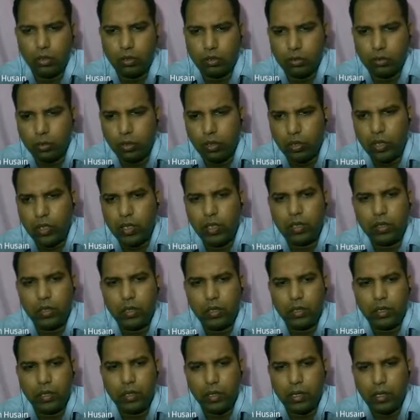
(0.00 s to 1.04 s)
to clean
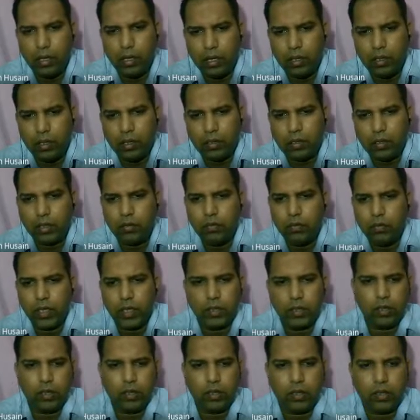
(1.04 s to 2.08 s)
and
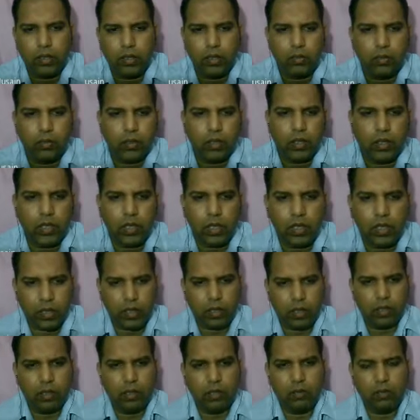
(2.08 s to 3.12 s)
disinfect the work area.
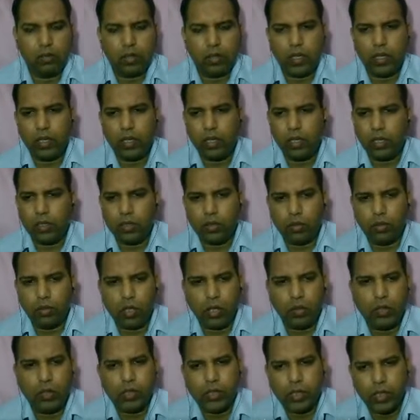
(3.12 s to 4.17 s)
Okay, it should
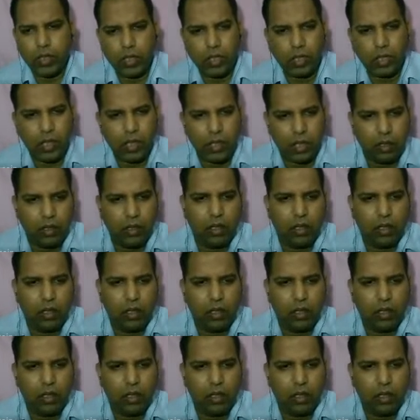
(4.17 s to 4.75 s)
always stay clean.